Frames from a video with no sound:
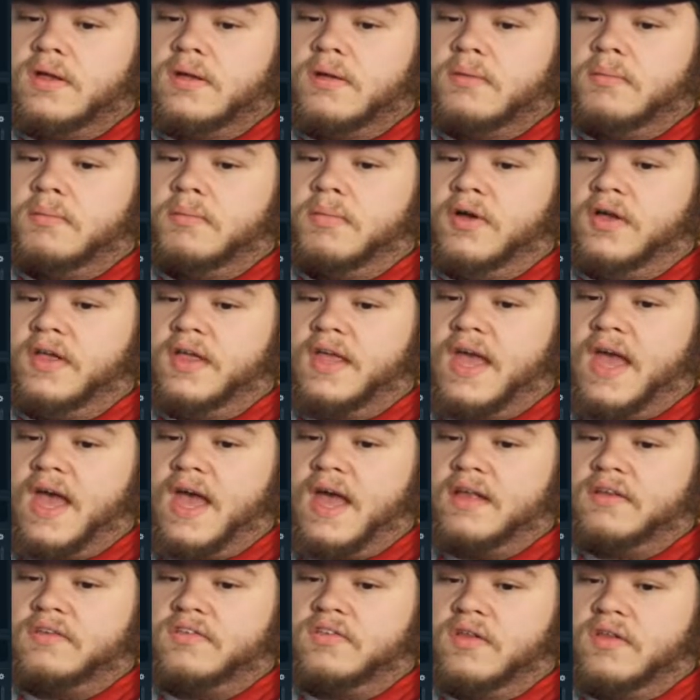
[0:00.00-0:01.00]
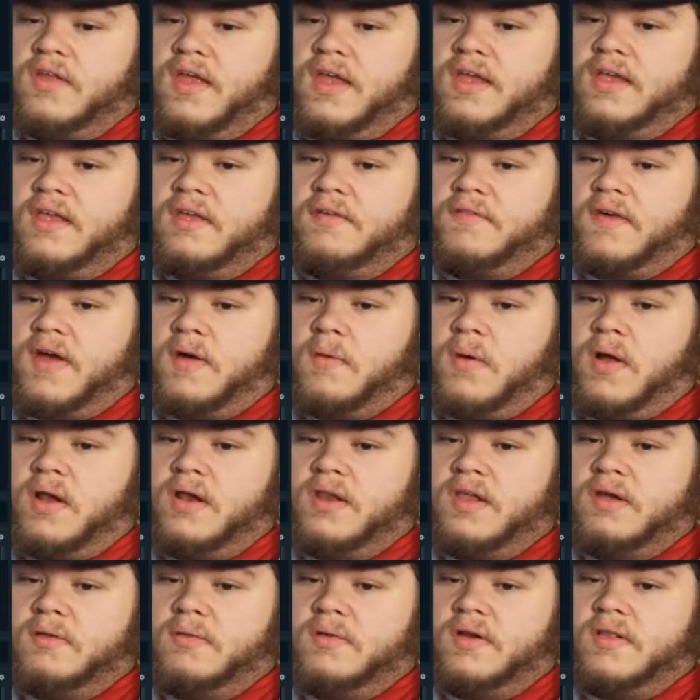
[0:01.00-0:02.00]
But yeah, so like if I want
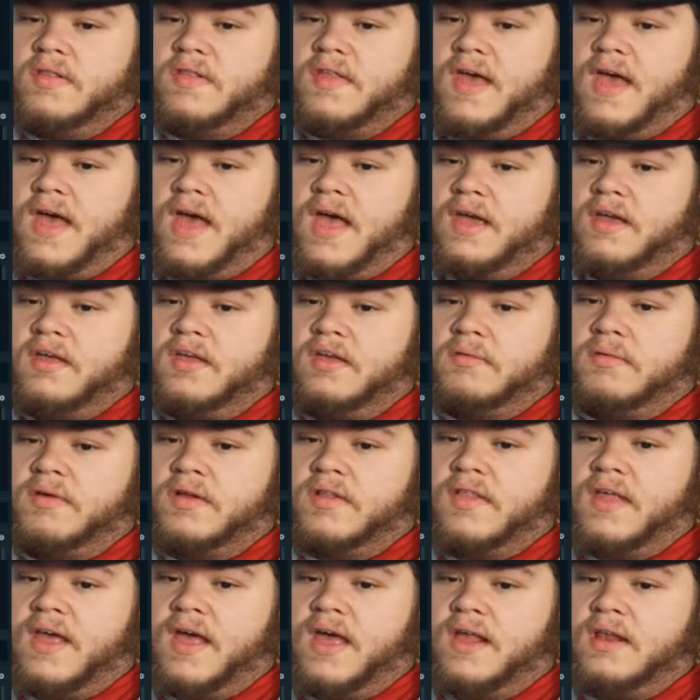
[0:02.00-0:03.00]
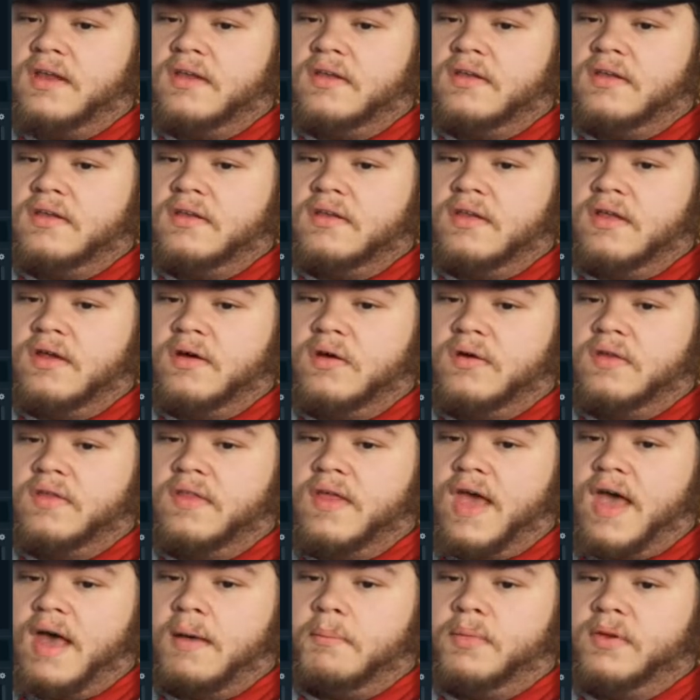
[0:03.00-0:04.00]
to get rid of that, I can get rid of that or
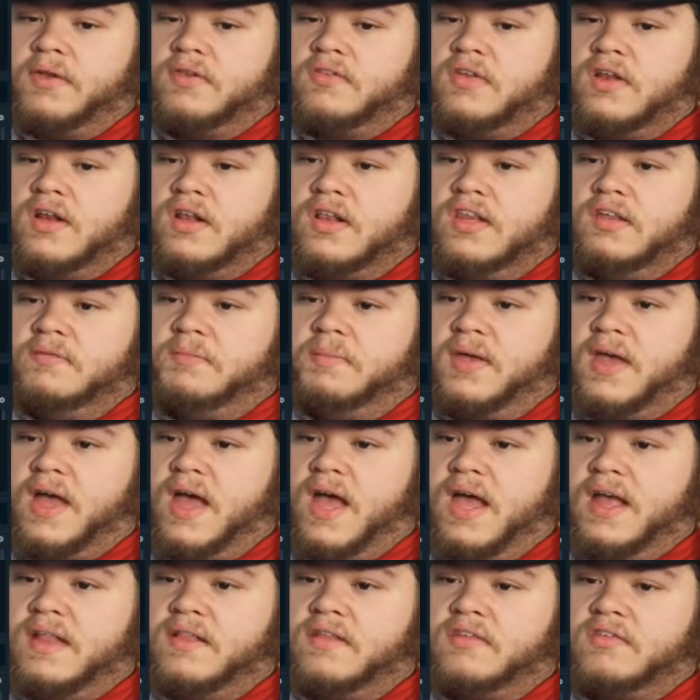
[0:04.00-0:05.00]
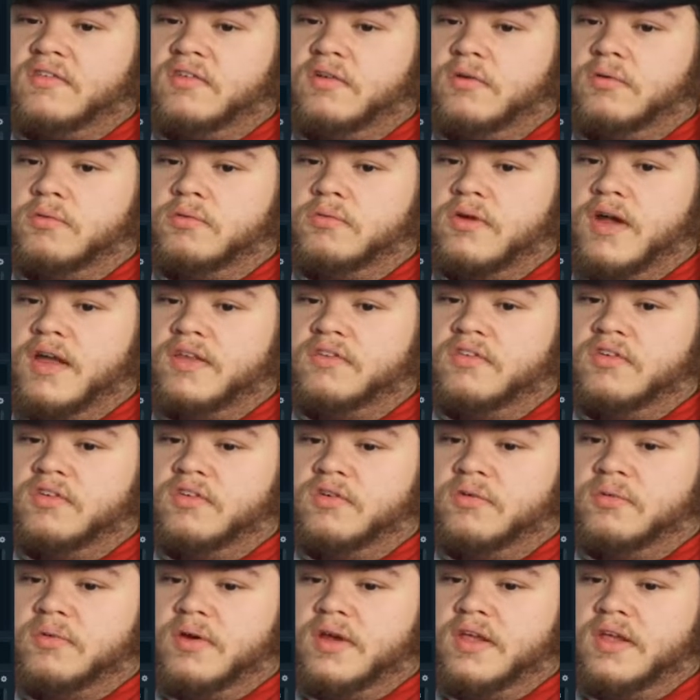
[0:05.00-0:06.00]
that, but it's gonna leave behind this little
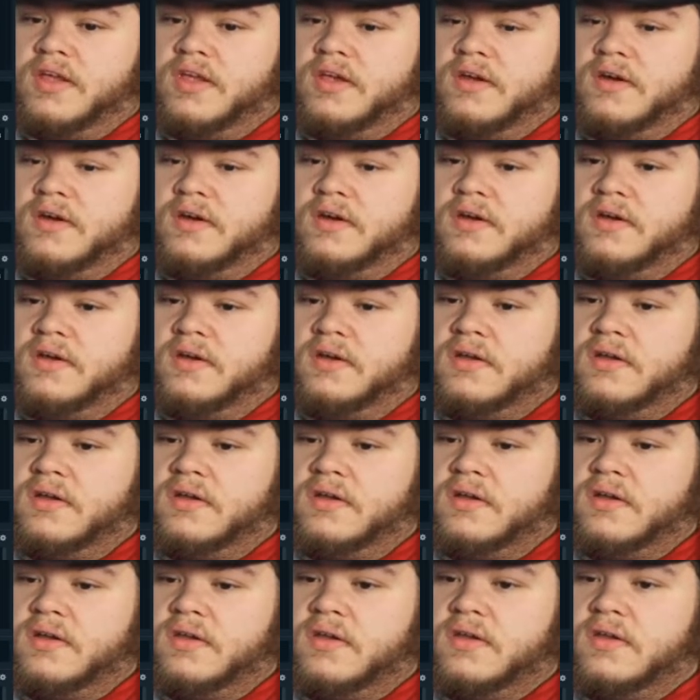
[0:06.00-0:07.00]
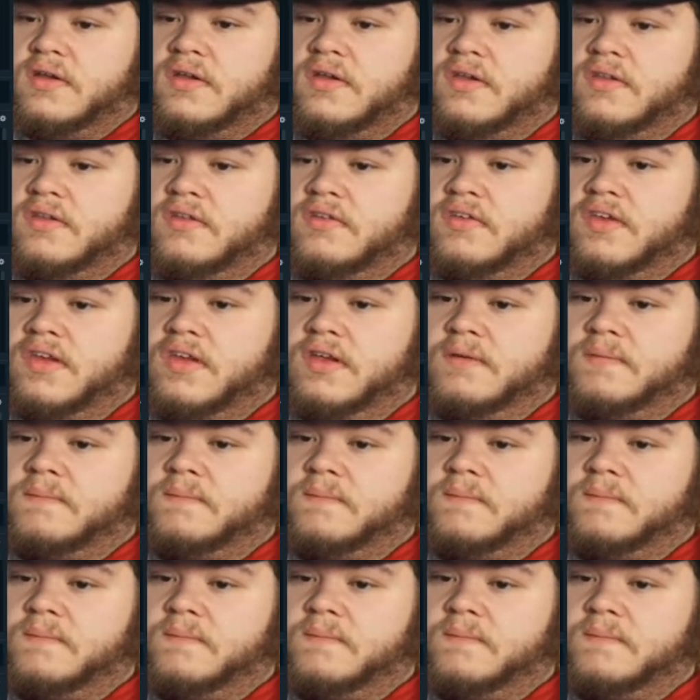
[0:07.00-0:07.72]
residue right here. See?